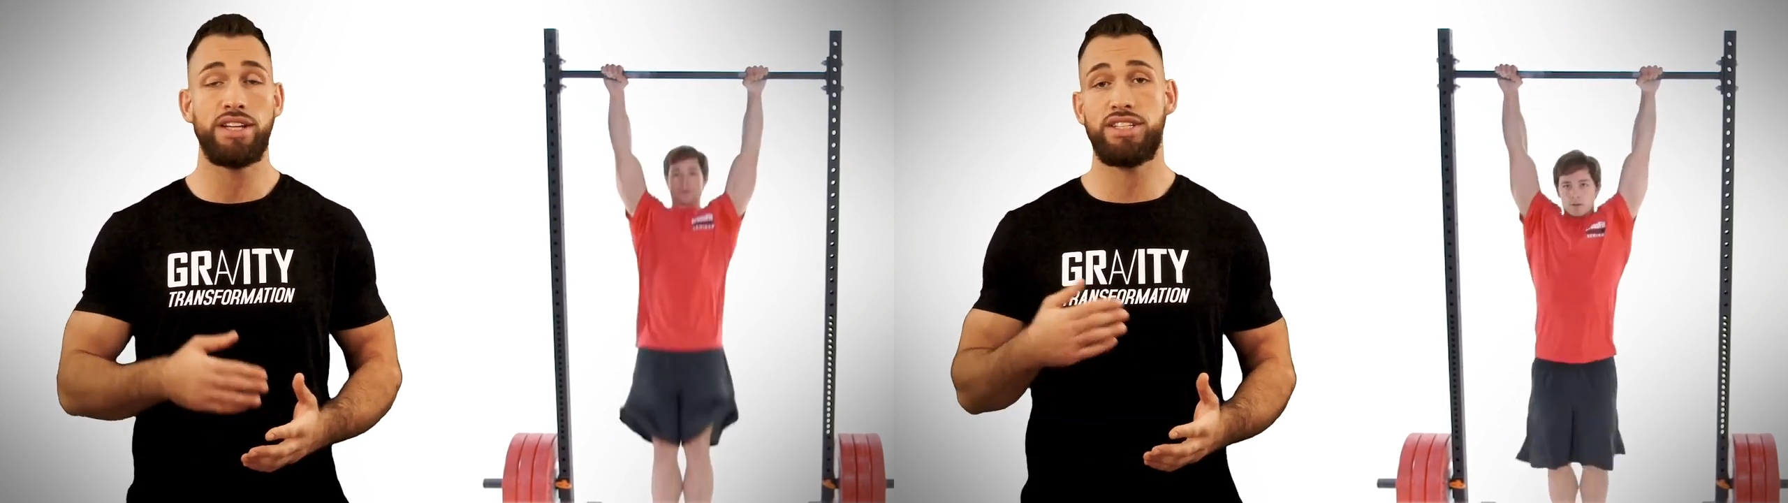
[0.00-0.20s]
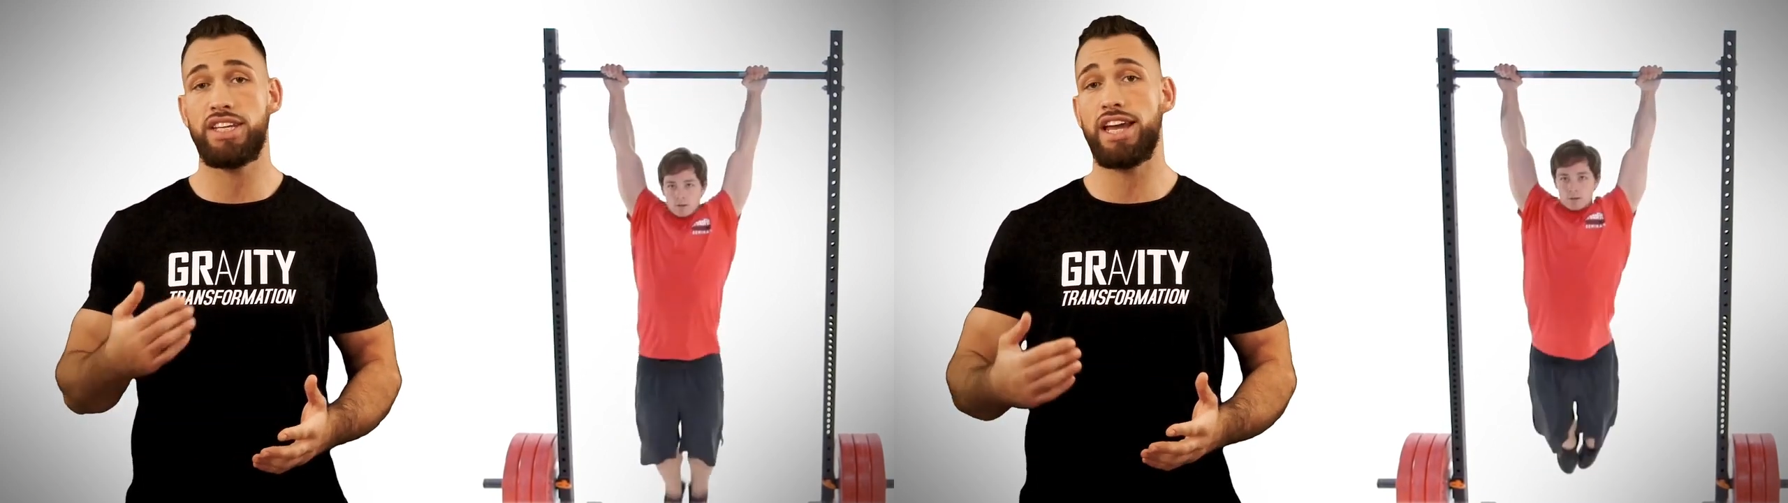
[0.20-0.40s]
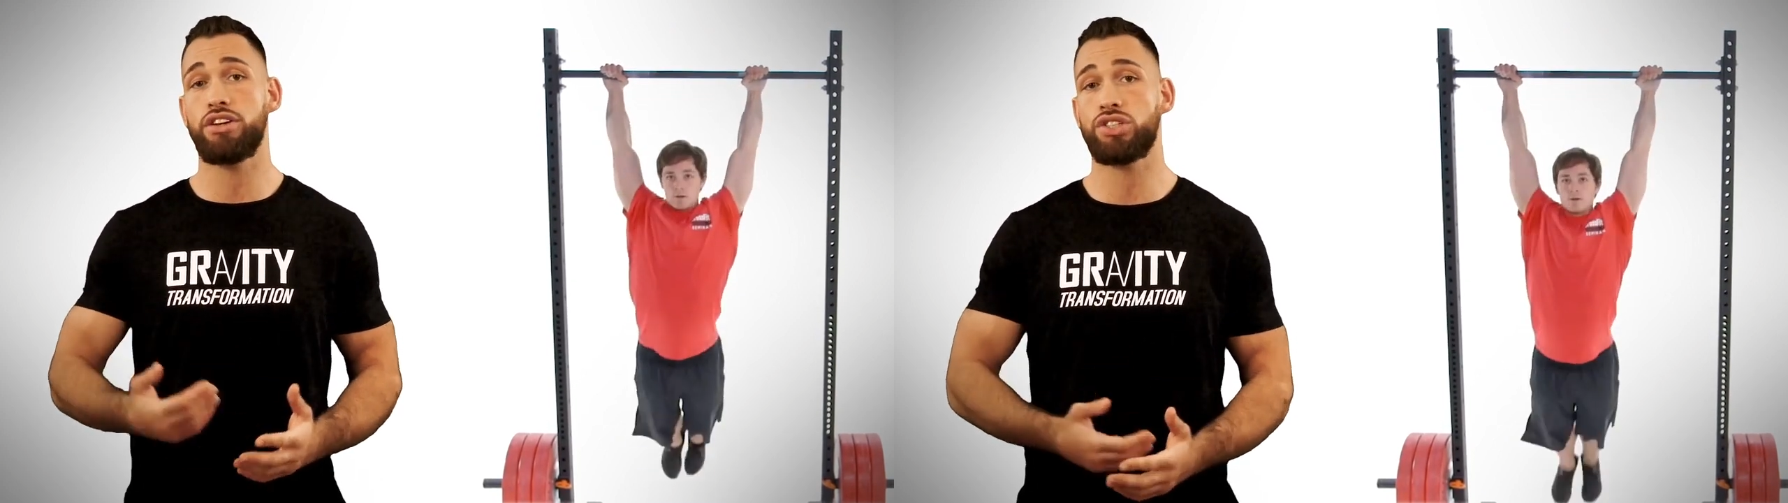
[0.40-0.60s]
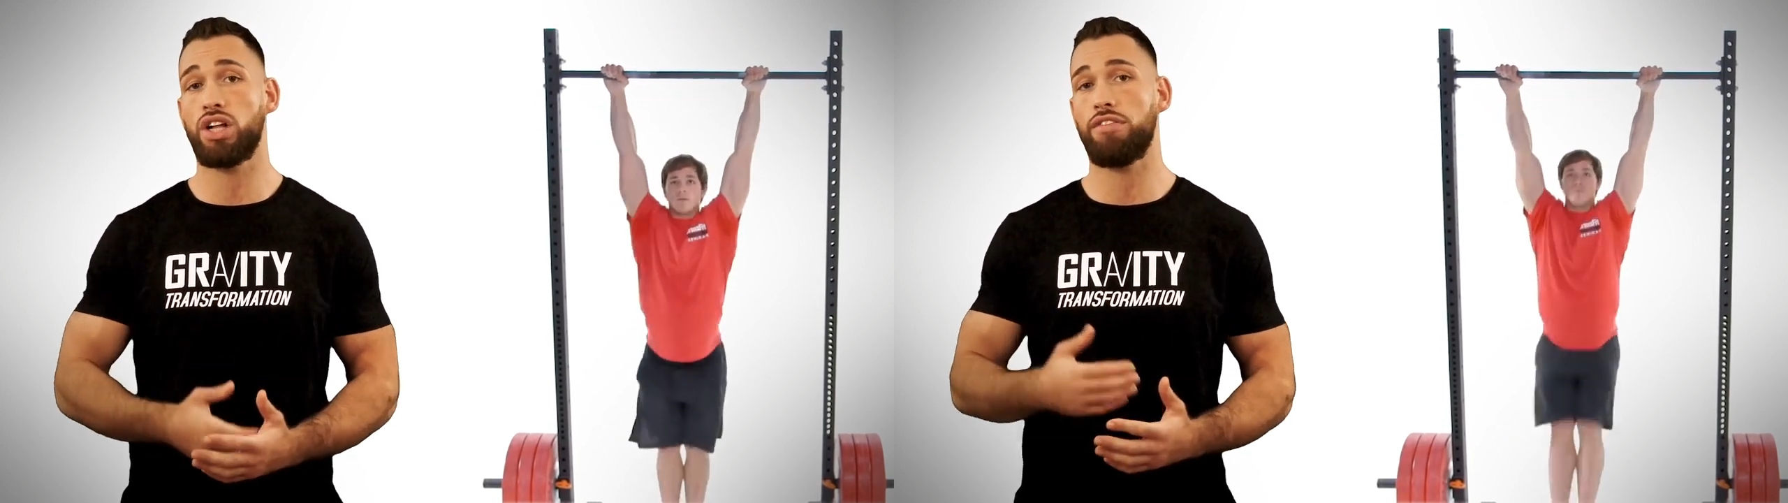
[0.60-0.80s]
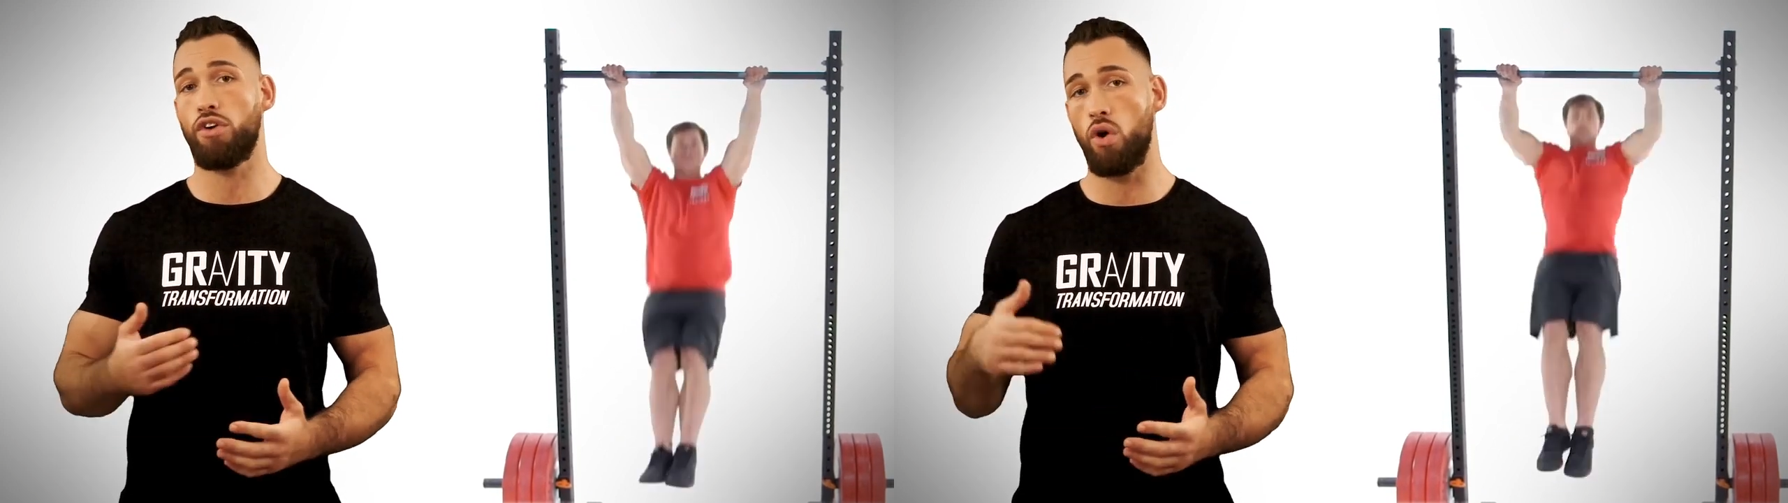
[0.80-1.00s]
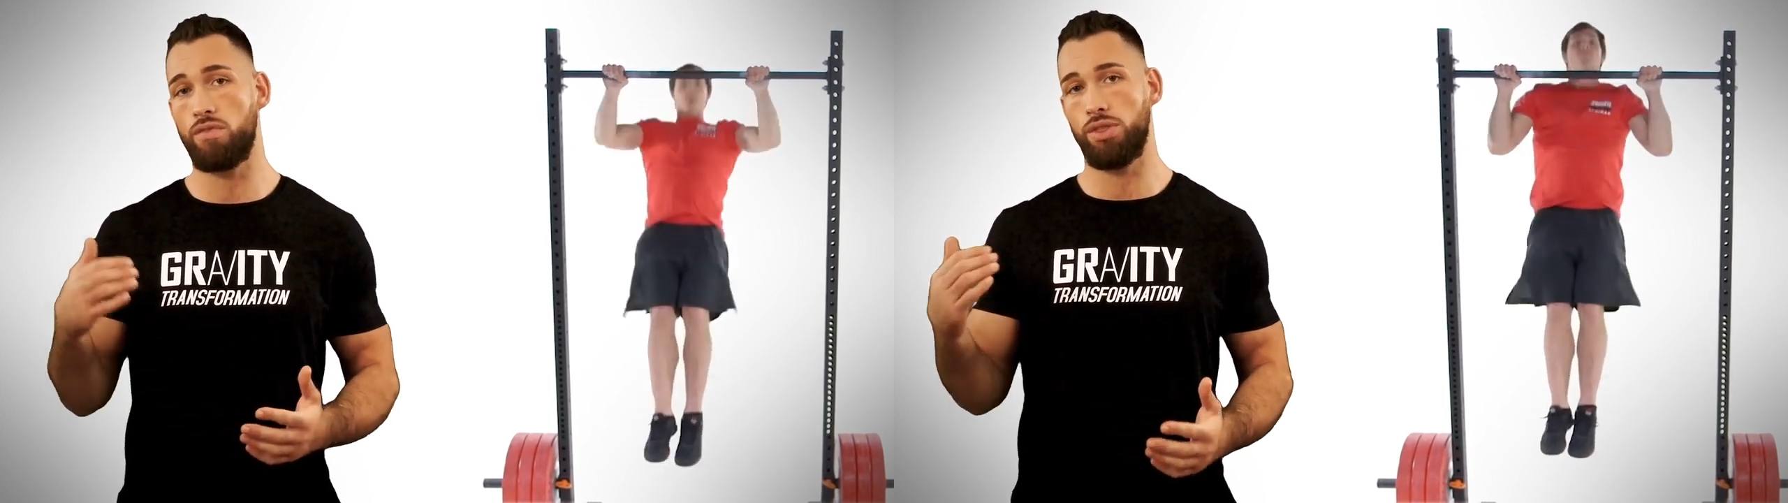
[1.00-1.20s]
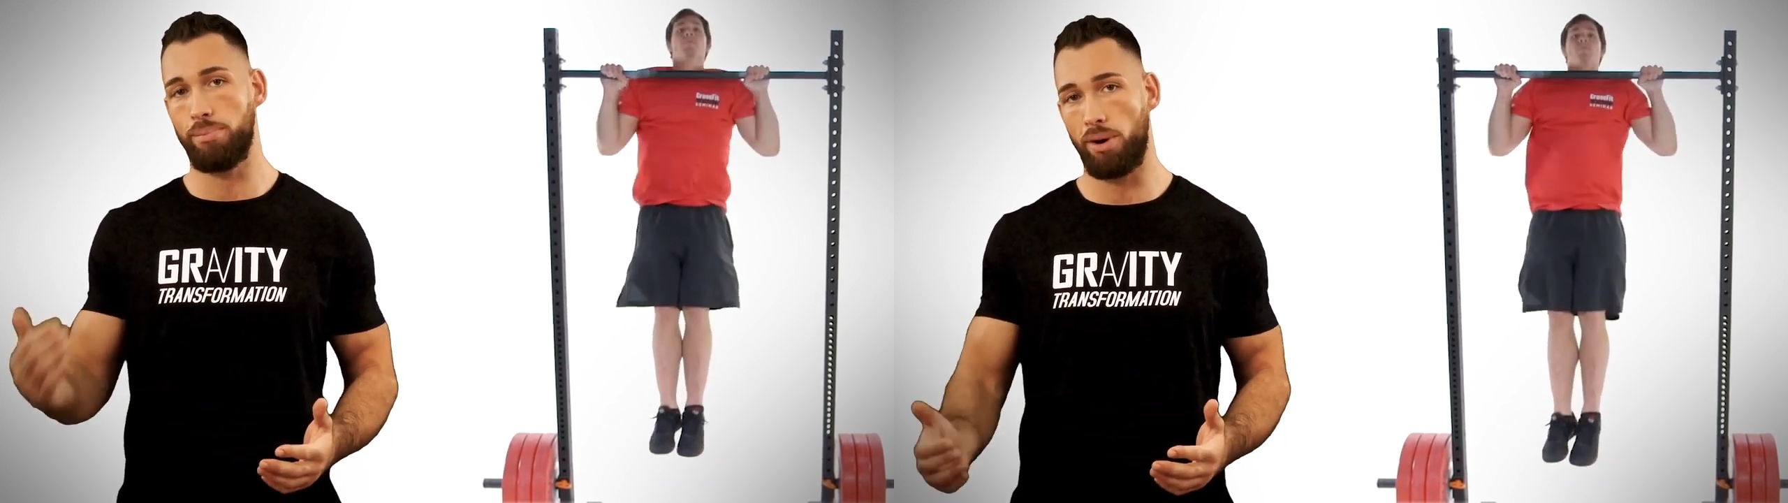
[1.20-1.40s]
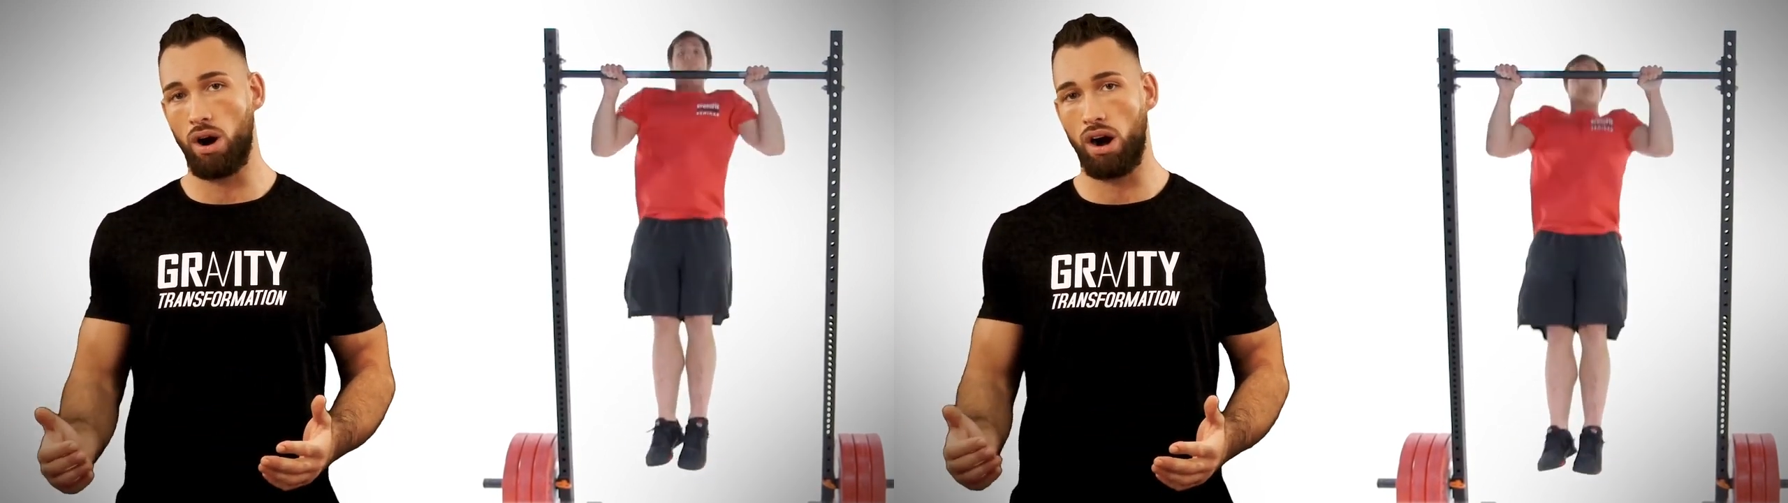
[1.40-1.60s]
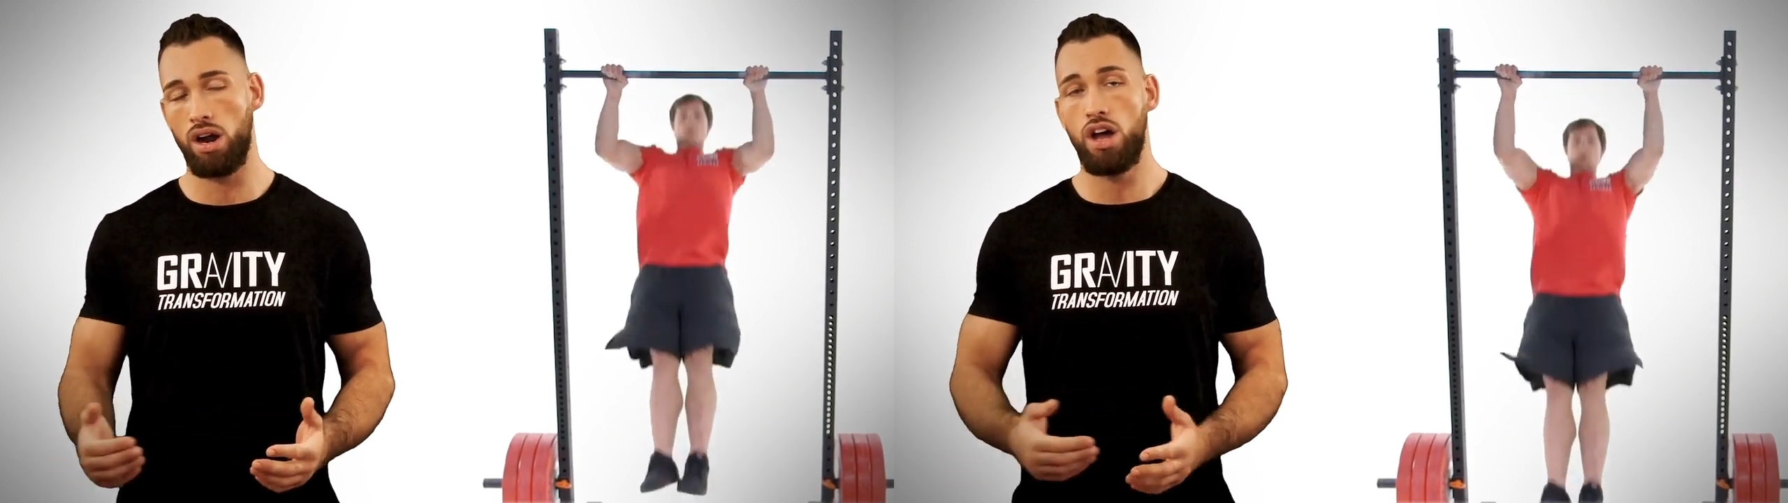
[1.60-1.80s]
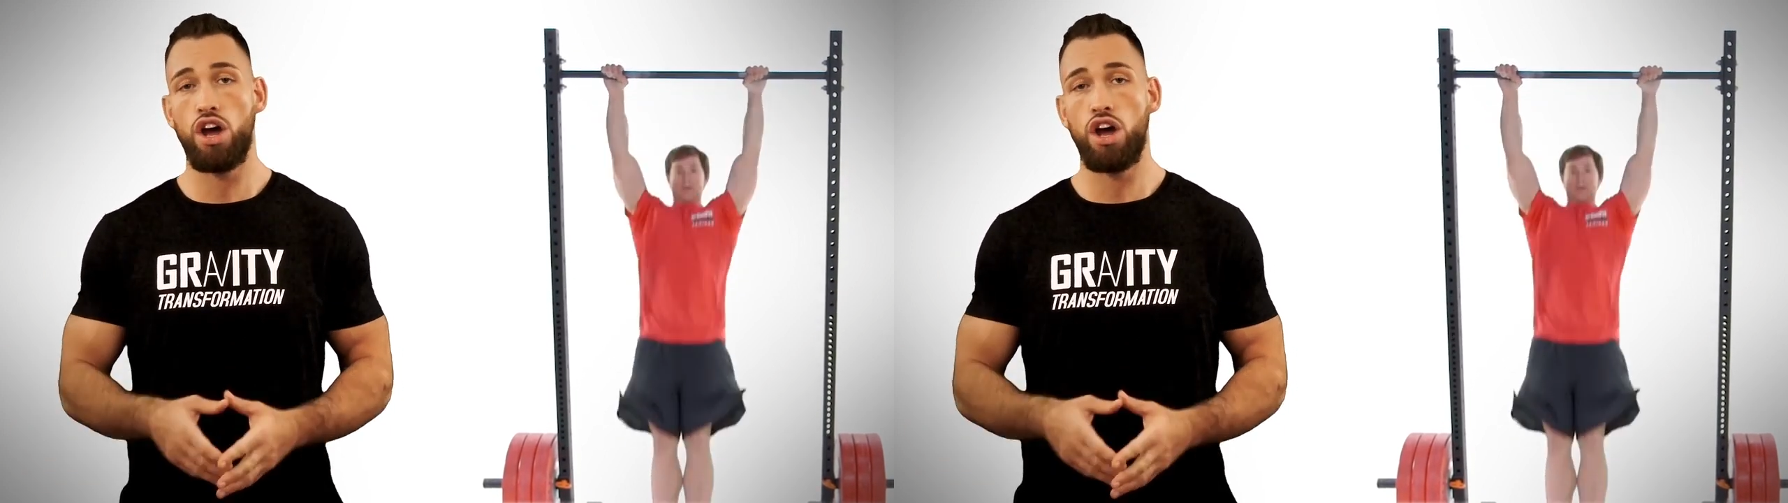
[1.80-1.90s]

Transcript: to get yourself over the bar.